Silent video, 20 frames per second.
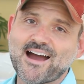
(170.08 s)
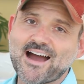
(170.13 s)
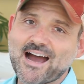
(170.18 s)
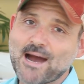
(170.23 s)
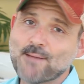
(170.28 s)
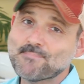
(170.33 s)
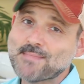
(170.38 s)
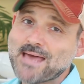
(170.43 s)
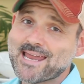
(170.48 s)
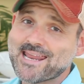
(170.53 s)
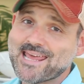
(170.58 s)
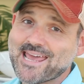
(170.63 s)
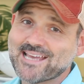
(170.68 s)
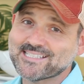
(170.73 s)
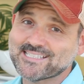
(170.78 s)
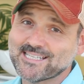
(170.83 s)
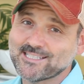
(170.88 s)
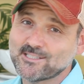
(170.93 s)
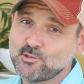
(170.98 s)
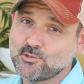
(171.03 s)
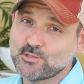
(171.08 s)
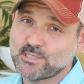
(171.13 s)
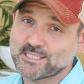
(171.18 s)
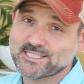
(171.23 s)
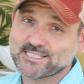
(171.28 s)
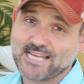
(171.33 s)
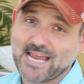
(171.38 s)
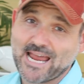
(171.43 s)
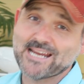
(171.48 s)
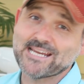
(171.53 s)
I'm not as into the
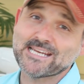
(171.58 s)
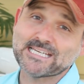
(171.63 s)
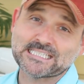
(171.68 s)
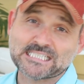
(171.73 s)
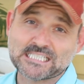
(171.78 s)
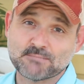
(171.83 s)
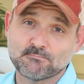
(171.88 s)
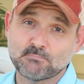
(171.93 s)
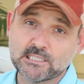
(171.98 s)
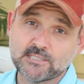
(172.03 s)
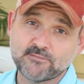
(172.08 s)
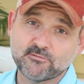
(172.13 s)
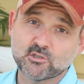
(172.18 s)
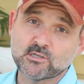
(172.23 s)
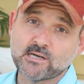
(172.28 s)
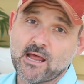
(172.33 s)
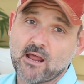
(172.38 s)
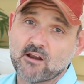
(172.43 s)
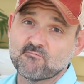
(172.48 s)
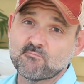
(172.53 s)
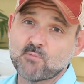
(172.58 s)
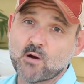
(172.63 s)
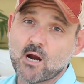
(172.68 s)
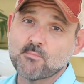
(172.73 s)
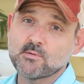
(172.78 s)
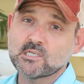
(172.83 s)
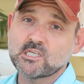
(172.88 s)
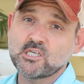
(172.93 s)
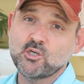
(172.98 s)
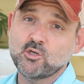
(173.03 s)
science, believe it or not, of
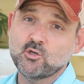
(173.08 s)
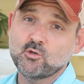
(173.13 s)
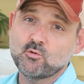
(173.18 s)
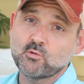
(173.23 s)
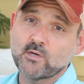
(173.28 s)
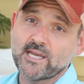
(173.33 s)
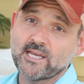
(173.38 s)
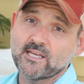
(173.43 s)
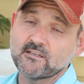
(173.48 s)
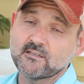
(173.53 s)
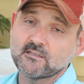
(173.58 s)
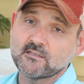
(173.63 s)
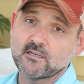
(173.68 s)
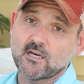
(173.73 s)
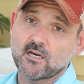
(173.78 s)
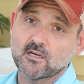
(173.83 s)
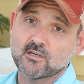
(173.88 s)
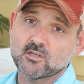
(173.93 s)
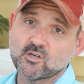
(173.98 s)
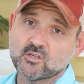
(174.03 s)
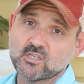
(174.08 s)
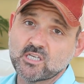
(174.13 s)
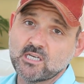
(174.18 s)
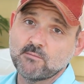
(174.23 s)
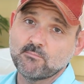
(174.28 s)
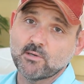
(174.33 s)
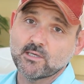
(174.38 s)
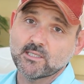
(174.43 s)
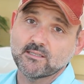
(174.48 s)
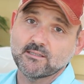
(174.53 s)
barbecue and uh,
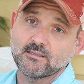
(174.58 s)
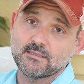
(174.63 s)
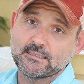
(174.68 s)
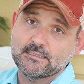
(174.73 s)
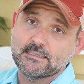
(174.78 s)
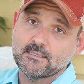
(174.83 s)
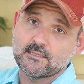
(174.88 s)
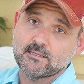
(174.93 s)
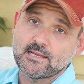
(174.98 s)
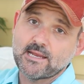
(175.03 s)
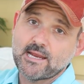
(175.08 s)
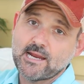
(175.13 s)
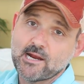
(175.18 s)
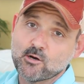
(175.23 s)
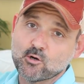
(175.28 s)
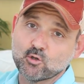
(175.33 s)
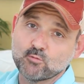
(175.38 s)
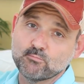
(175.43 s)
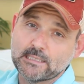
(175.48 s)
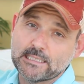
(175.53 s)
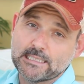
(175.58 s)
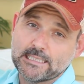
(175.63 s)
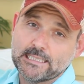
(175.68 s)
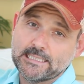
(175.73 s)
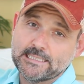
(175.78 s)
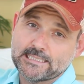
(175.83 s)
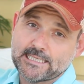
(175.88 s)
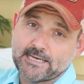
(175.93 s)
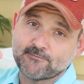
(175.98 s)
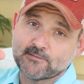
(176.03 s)
cooking, but Harold
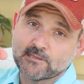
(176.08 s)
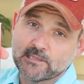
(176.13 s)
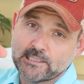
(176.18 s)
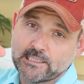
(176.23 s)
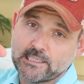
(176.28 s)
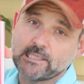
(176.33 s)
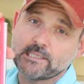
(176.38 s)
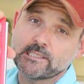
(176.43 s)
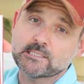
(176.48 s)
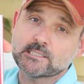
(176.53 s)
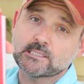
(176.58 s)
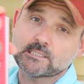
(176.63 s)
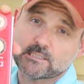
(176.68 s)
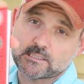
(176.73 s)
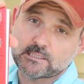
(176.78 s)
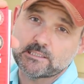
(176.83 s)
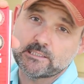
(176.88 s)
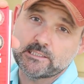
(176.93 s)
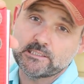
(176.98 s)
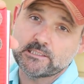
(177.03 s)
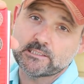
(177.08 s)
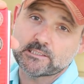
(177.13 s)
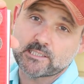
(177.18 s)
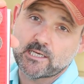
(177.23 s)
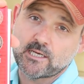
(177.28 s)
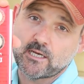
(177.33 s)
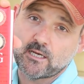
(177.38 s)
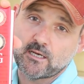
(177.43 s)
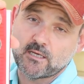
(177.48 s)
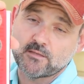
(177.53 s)
McGee definitely is. He's
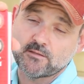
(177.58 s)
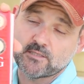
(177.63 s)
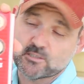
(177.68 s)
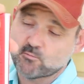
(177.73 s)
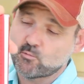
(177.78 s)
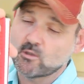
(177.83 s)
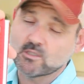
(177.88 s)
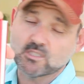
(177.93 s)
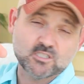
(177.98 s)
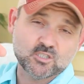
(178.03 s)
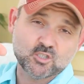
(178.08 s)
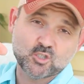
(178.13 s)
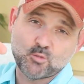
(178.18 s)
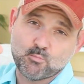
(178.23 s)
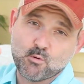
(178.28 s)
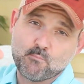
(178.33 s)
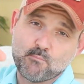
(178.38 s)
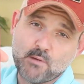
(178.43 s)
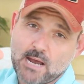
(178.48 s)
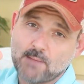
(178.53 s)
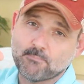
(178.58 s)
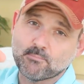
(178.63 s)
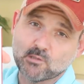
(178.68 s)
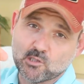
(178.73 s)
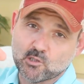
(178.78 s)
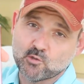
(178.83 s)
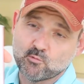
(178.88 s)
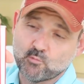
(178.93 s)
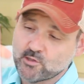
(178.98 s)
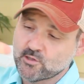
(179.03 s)
uh, this one's super
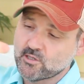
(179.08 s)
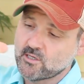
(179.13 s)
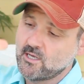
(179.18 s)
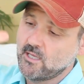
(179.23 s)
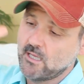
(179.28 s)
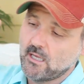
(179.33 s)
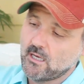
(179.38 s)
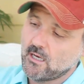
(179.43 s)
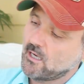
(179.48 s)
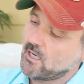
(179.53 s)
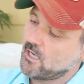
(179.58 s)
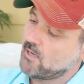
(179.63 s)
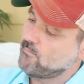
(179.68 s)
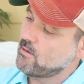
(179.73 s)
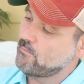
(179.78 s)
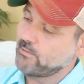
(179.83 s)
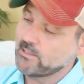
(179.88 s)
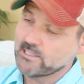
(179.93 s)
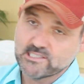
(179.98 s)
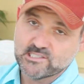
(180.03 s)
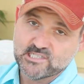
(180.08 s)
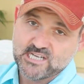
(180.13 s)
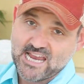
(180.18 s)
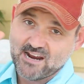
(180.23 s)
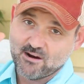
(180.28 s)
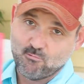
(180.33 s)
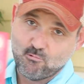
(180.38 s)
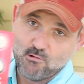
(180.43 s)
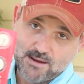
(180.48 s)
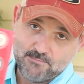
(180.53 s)
popular with uh, my buddy
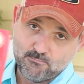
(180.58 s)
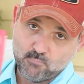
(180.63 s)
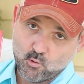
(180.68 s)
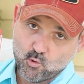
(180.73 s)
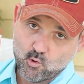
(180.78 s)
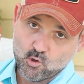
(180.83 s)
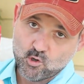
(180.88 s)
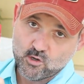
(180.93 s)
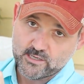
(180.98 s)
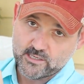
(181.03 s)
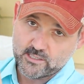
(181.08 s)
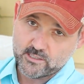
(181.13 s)
Jack Waybor